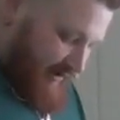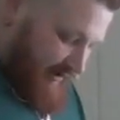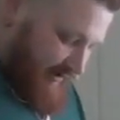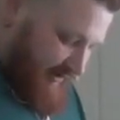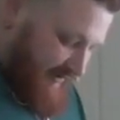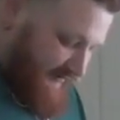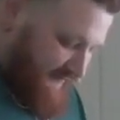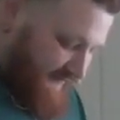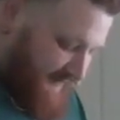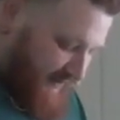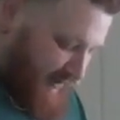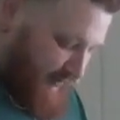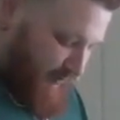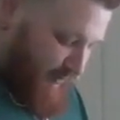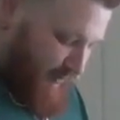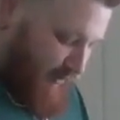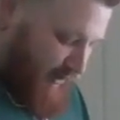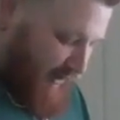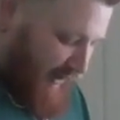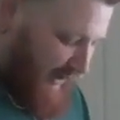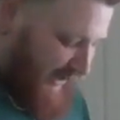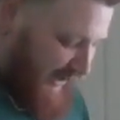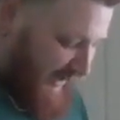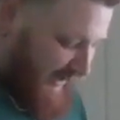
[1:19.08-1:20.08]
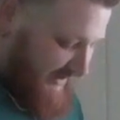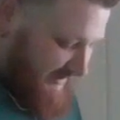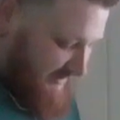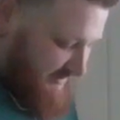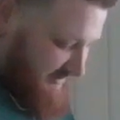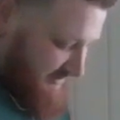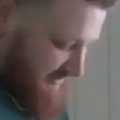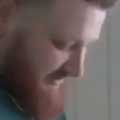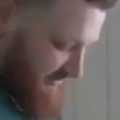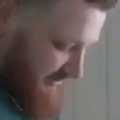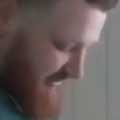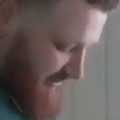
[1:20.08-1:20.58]
Lift up your
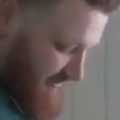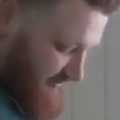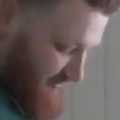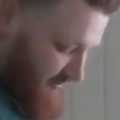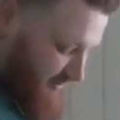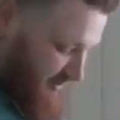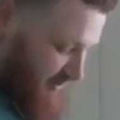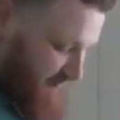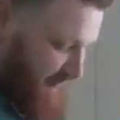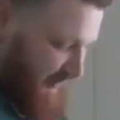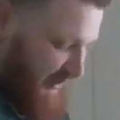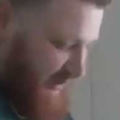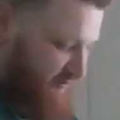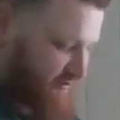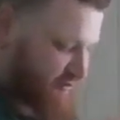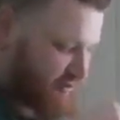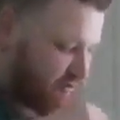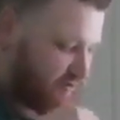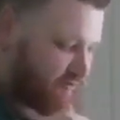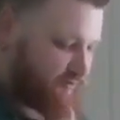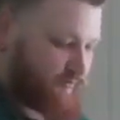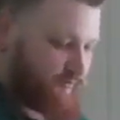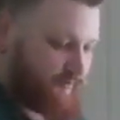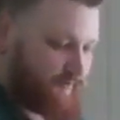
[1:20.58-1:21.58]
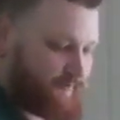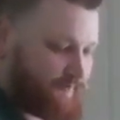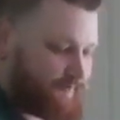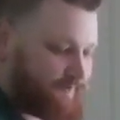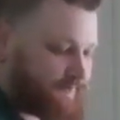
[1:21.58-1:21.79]
eyes and look about you.